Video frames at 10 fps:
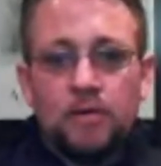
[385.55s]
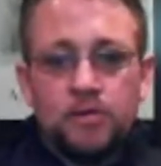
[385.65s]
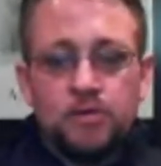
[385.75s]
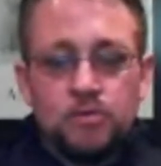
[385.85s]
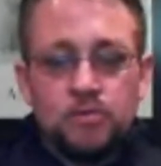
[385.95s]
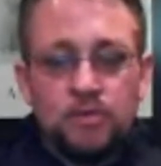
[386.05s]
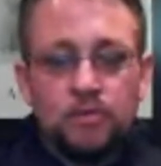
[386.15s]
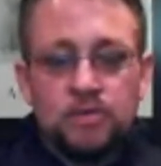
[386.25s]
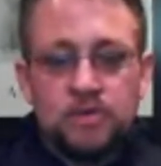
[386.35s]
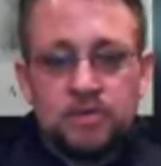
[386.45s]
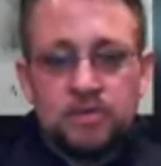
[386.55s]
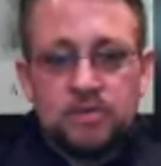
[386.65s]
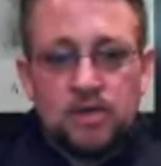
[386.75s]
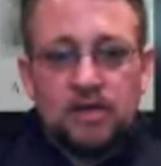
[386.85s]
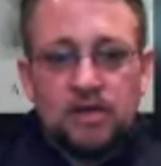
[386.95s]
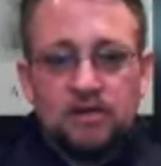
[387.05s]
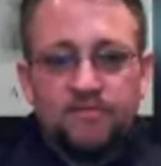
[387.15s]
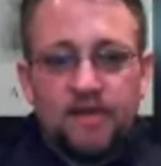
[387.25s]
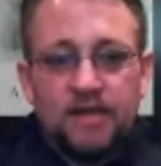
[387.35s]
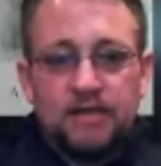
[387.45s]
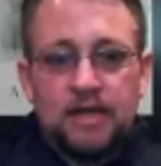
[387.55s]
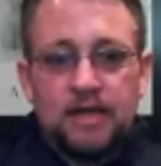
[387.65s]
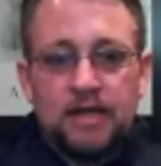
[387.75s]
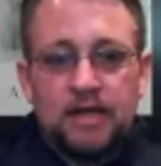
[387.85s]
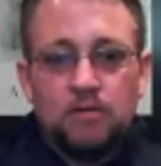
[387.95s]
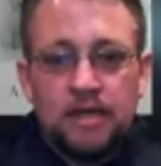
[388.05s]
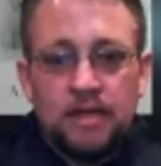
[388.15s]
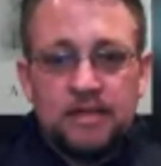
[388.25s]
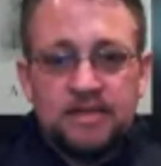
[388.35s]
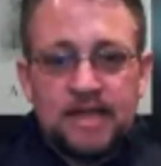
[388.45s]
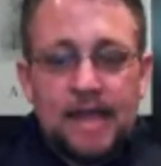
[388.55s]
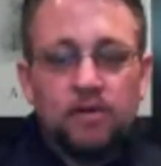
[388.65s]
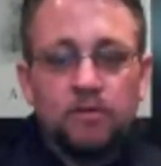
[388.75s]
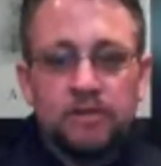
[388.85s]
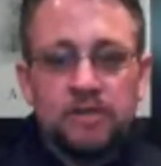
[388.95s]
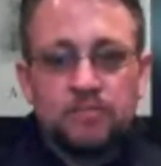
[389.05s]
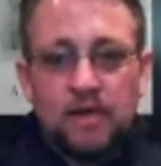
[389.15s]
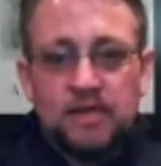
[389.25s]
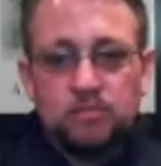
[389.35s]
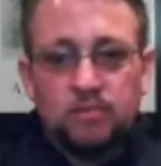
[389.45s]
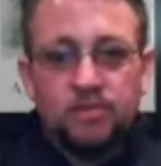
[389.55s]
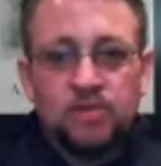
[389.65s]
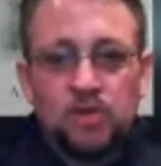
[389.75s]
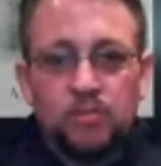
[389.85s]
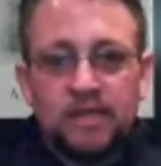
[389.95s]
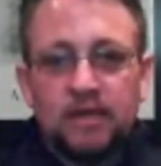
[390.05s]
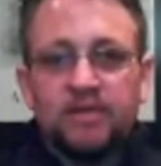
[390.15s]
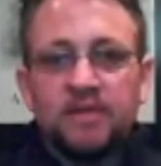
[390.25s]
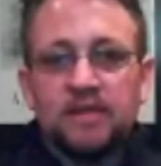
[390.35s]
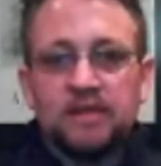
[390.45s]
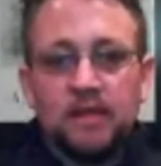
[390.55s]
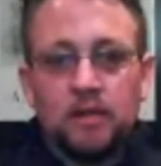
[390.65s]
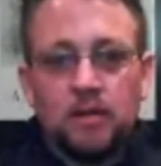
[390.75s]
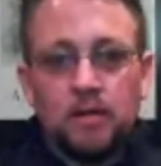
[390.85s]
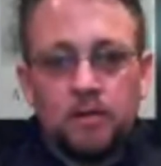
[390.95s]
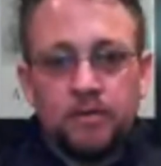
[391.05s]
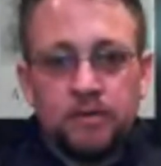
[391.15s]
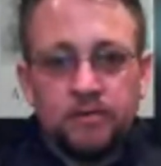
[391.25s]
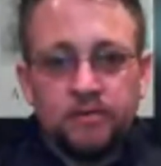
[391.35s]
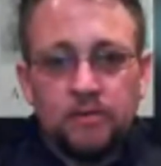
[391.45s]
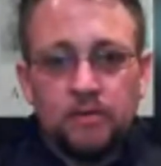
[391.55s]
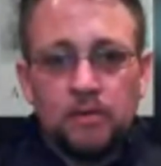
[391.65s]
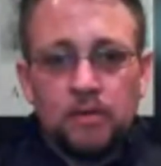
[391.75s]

your due diligence to try to find out and as accurately as possible determine how thick that concrete is.